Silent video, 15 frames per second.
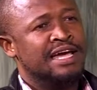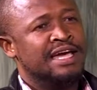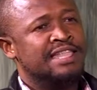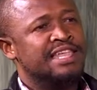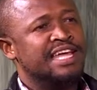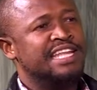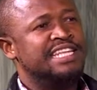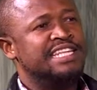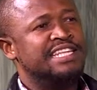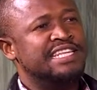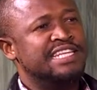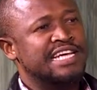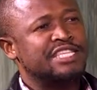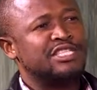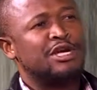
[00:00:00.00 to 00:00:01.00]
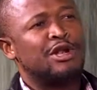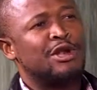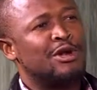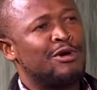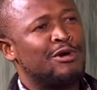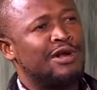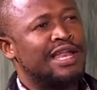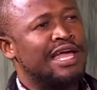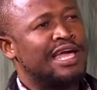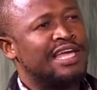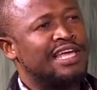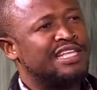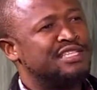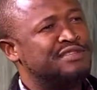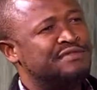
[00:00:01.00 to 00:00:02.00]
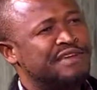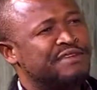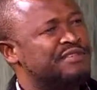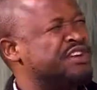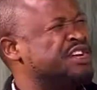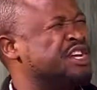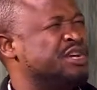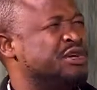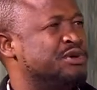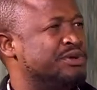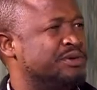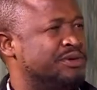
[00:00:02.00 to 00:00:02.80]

that does not look like it's favoring you